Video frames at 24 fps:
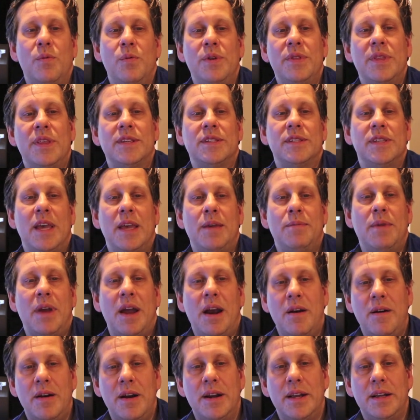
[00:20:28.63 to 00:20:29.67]
with the same
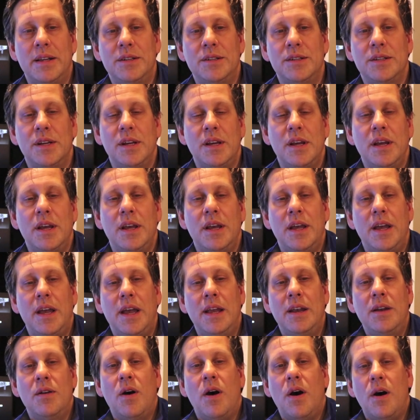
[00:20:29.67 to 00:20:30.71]
heritage
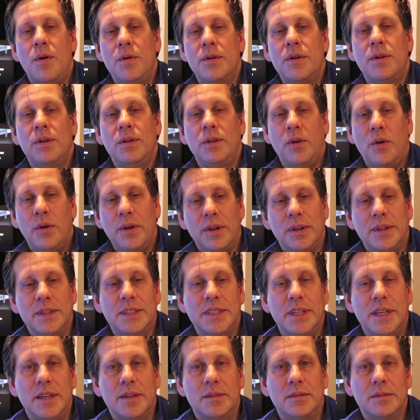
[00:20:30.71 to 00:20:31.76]
and owner
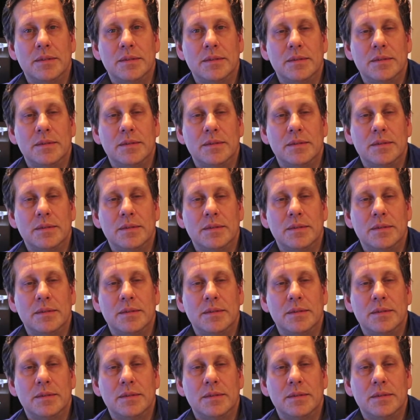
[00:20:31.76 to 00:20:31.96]
loyalty.